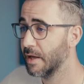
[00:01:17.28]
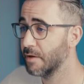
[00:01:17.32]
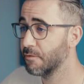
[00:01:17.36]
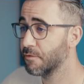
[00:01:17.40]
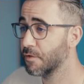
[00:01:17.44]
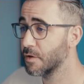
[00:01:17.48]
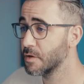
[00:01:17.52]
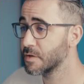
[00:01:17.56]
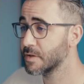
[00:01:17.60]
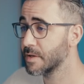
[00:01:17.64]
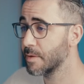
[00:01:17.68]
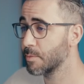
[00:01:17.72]
And
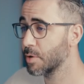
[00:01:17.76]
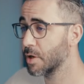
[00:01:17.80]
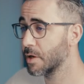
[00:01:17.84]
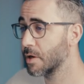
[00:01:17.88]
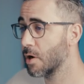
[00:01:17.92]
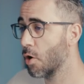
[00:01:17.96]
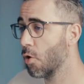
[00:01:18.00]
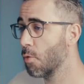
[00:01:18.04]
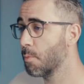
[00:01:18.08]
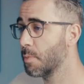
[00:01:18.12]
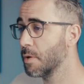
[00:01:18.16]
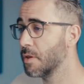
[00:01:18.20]
first I'm going
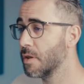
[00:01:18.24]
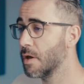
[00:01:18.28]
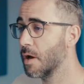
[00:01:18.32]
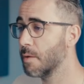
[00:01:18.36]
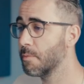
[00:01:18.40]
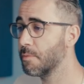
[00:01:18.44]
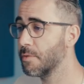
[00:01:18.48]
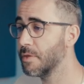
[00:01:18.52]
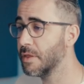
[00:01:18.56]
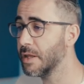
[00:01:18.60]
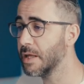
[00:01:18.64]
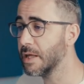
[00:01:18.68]
to open
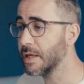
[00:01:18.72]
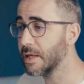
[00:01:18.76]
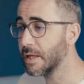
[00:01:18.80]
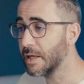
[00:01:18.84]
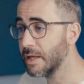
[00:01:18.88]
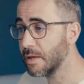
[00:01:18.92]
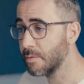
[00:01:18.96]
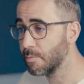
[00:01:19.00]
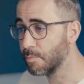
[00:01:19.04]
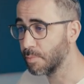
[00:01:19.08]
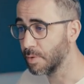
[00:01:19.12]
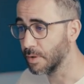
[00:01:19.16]
up the
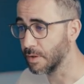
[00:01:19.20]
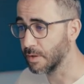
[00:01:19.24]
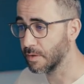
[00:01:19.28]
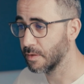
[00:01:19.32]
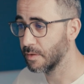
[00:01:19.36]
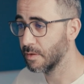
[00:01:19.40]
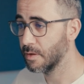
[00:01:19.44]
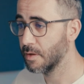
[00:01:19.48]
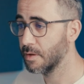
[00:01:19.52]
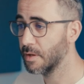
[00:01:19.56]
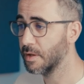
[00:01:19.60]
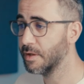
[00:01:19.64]

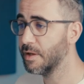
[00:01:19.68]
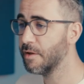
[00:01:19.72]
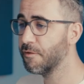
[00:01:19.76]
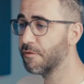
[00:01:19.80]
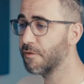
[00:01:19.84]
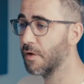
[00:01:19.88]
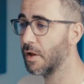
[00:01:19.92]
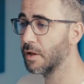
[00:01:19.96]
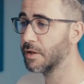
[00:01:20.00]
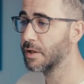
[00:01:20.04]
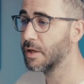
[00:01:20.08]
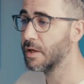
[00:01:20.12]
input. The
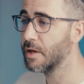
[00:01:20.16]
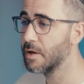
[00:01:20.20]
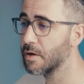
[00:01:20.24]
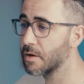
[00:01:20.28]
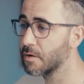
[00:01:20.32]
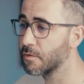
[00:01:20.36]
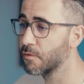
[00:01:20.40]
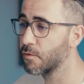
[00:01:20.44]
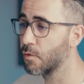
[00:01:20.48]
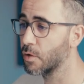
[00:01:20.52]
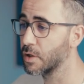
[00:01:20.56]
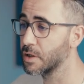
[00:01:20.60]
default
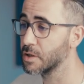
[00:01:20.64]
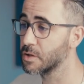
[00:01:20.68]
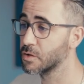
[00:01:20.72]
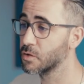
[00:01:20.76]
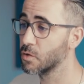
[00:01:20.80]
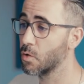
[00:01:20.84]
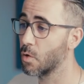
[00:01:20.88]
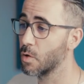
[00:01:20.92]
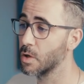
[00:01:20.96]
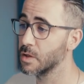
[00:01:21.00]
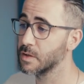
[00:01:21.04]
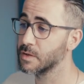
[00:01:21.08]
here for the
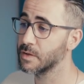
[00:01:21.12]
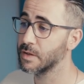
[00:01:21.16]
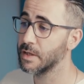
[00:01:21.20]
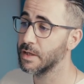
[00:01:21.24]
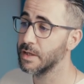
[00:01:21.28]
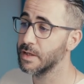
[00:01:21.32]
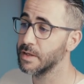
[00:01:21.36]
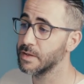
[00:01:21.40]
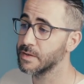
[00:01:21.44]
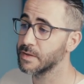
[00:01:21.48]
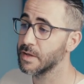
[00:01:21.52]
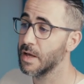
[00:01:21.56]
source
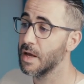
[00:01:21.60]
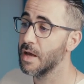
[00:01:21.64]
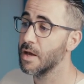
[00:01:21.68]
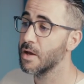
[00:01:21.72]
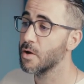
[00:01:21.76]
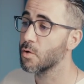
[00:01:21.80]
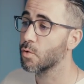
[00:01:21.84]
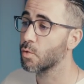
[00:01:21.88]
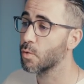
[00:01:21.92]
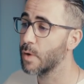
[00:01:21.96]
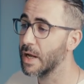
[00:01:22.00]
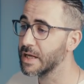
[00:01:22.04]
is
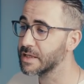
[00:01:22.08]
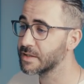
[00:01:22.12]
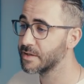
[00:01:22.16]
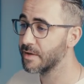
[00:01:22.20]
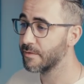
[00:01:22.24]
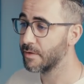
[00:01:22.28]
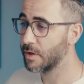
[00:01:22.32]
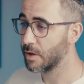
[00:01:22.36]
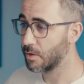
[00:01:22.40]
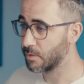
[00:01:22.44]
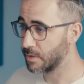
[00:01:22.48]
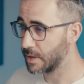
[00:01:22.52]
Rec
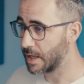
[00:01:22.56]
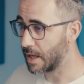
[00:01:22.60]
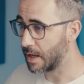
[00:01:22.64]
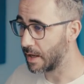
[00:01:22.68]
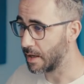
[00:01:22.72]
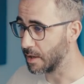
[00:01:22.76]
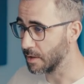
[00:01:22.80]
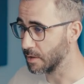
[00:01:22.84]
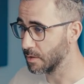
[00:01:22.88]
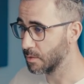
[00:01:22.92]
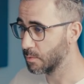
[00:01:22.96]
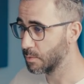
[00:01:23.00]

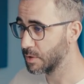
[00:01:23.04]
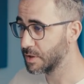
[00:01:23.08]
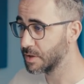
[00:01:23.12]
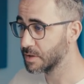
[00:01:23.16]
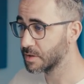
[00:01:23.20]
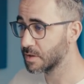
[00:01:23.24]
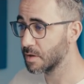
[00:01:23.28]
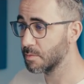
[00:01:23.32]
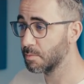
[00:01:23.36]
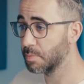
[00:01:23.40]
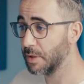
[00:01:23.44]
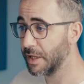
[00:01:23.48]
709, which
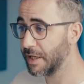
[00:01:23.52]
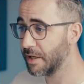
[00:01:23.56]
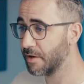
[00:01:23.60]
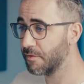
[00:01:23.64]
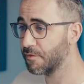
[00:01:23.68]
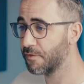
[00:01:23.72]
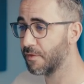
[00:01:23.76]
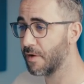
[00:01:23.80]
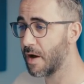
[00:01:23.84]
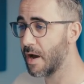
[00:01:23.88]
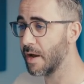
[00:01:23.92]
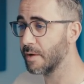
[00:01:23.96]
is
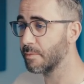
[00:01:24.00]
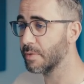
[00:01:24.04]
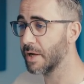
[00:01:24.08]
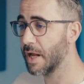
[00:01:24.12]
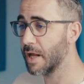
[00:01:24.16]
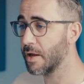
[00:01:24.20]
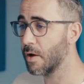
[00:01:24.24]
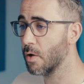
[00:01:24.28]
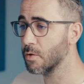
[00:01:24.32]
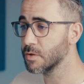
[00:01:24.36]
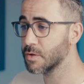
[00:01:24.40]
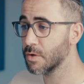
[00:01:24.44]
completely fine, but
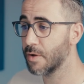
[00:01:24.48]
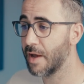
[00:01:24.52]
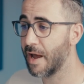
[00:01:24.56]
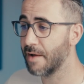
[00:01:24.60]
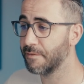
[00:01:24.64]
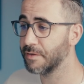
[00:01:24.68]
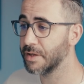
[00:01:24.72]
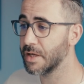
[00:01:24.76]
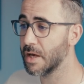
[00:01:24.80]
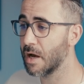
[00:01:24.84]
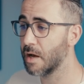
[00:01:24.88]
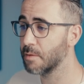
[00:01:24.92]
I also
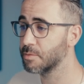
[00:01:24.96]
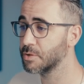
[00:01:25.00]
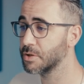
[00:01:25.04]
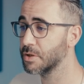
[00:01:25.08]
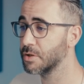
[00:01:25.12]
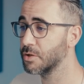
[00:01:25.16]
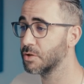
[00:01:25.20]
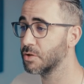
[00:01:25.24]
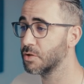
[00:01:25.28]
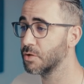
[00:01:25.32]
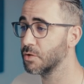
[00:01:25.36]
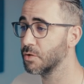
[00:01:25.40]
have the
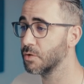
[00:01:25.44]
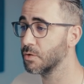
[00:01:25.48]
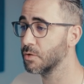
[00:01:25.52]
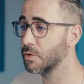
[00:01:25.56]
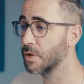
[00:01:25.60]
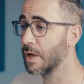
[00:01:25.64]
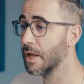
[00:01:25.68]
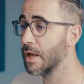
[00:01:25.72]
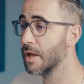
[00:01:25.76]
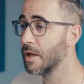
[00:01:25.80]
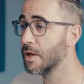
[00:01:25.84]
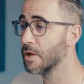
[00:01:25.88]
option
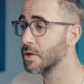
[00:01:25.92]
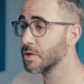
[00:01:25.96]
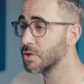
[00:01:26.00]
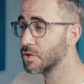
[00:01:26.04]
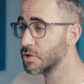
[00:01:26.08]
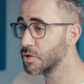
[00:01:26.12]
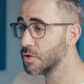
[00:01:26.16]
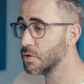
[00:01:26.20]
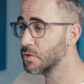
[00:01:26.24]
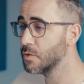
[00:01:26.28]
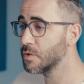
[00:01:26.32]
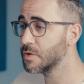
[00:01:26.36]
to
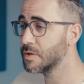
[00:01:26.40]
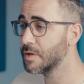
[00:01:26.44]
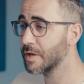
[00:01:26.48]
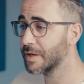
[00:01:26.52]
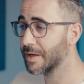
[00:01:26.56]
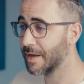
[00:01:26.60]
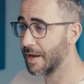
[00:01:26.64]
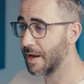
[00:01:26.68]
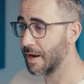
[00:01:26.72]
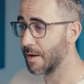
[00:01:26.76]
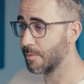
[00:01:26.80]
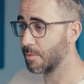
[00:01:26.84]
choose the
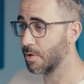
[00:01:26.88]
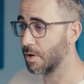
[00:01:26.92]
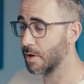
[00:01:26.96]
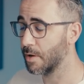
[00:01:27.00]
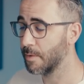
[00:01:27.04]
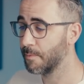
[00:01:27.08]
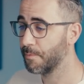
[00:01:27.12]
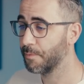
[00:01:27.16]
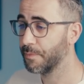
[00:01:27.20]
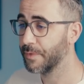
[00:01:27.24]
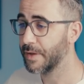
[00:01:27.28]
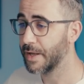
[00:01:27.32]

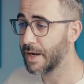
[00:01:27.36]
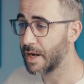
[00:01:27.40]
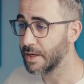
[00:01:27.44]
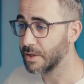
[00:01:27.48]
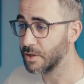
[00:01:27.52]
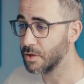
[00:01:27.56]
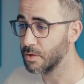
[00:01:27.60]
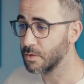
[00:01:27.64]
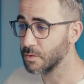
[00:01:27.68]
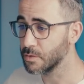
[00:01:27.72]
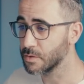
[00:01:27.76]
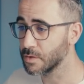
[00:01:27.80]
camera that I
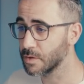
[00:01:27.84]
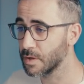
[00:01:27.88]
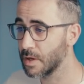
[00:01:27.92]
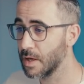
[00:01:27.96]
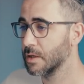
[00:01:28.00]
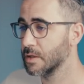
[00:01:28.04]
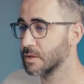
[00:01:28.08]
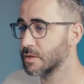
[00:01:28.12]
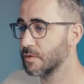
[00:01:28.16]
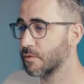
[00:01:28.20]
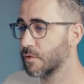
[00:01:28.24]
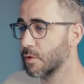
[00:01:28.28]
used.
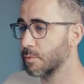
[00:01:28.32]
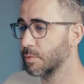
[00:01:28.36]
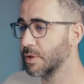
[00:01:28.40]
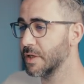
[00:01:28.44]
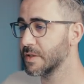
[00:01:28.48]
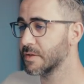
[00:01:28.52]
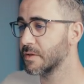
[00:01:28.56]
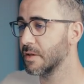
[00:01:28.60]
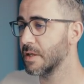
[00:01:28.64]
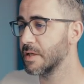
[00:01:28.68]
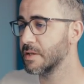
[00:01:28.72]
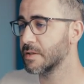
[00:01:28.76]
So from
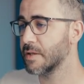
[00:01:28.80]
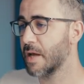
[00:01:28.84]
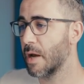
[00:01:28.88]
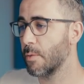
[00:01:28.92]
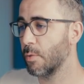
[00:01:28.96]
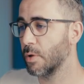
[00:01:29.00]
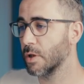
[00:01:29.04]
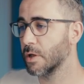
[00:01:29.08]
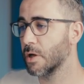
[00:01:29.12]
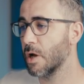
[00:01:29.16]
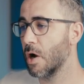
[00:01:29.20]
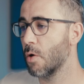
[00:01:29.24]
this list, I
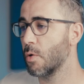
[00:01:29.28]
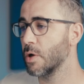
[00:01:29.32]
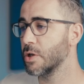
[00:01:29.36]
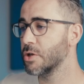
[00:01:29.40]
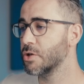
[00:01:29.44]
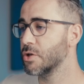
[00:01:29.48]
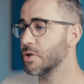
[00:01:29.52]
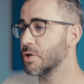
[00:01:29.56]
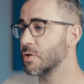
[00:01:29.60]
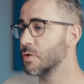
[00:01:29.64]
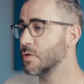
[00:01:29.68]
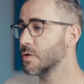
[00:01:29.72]
will go
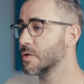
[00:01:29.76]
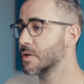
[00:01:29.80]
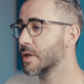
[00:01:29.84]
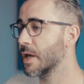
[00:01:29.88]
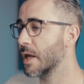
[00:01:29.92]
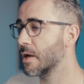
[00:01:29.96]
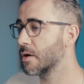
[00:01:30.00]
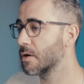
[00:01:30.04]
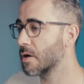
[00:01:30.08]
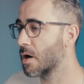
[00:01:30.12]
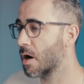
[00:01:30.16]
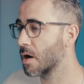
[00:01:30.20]
and choose
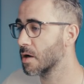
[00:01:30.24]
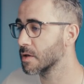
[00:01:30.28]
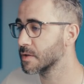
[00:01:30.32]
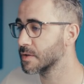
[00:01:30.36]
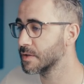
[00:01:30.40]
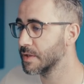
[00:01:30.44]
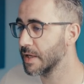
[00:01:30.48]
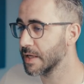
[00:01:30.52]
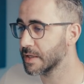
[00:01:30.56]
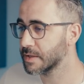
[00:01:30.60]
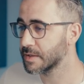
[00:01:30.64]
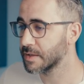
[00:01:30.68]
Canon
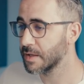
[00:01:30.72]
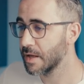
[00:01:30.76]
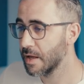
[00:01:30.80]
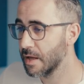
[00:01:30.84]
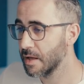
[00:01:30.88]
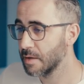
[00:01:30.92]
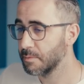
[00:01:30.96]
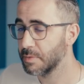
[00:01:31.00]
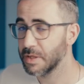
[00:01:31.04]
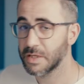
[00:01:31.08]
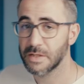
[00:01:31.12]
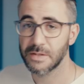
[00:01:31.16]
R6
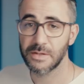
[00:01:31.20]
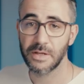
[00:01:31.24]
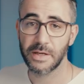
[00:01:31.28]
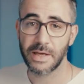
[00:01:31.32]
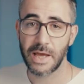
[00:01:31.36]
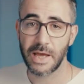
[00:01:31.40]
because the